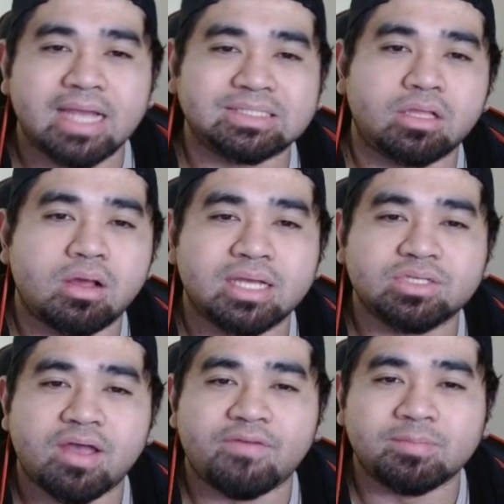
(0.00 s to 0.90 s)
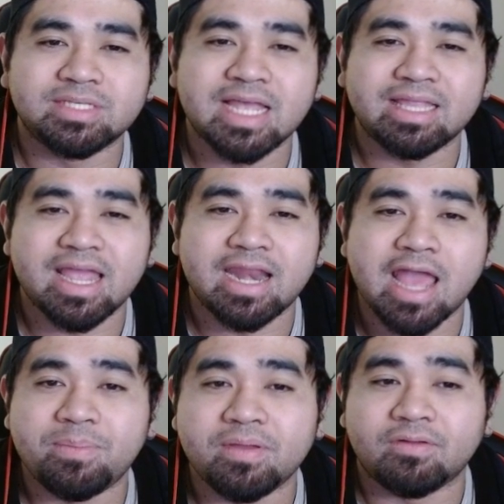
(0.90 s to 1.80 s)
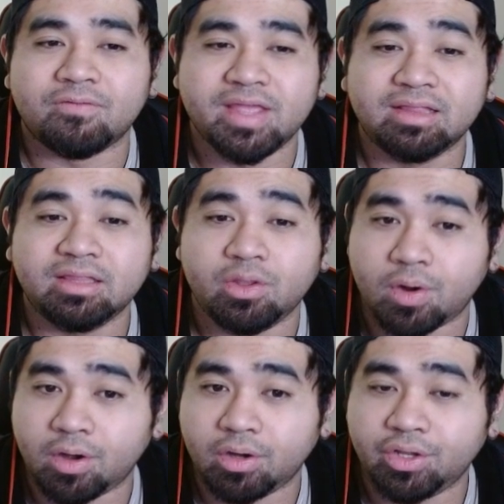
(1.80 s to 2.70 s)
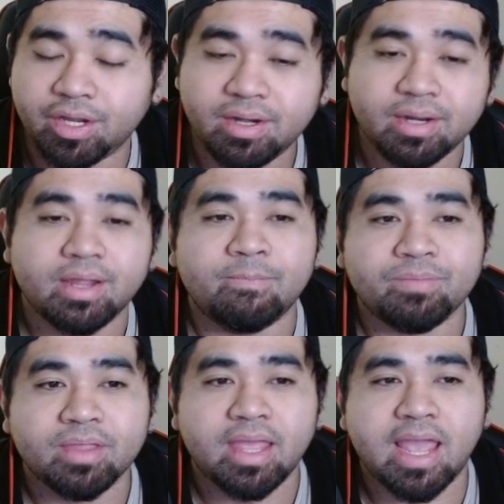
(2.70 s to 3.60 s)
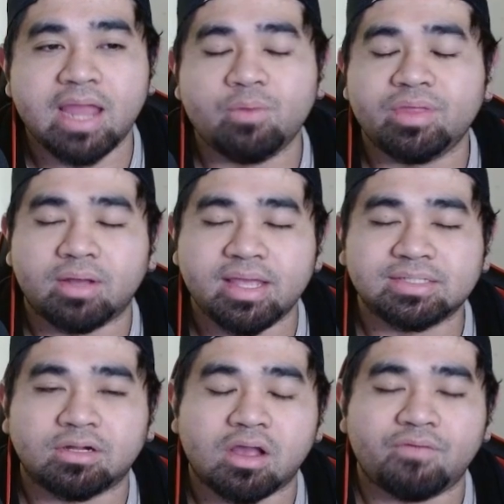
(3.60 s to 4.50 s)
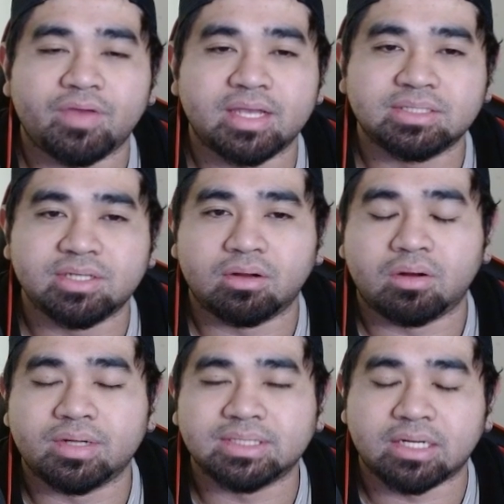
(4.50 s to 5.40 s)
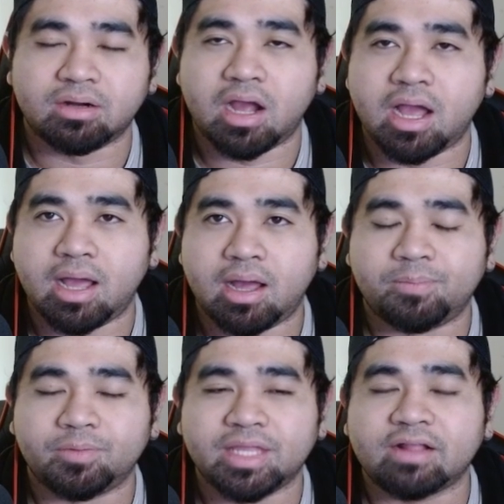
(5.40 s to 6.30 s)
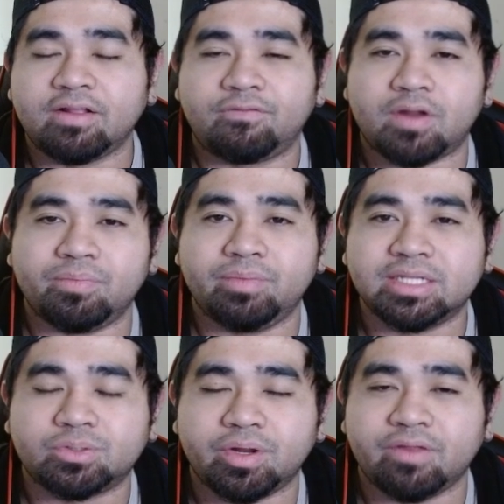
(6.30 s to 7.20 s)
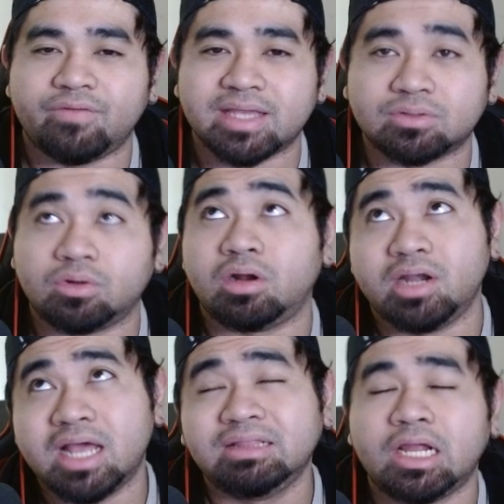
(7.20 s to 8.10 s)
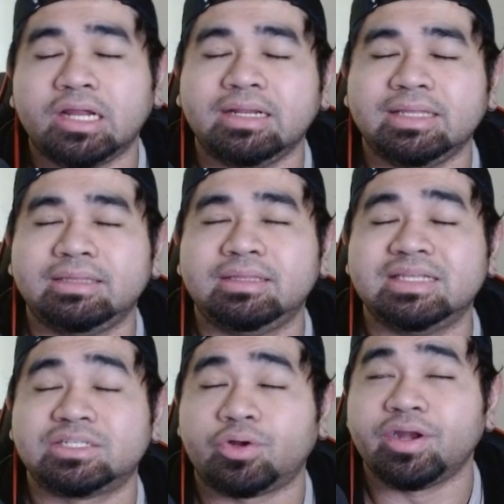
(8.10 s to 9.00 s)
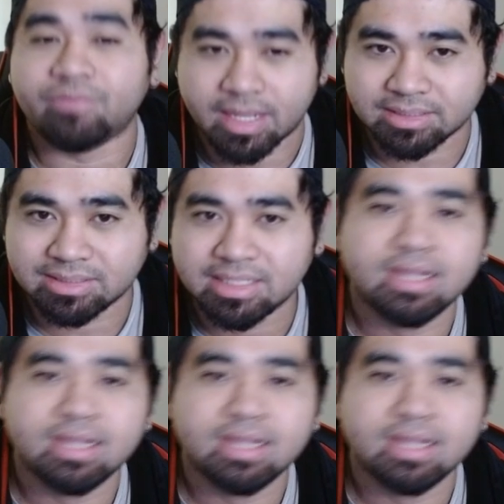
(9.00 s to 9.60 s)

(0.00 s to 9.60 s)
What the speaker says: As long as you have Mseti and Happy on the field, you are good. And with the King Sarcophagus, your Horus are protected from destroyed effects or non-targeted destroyed effects.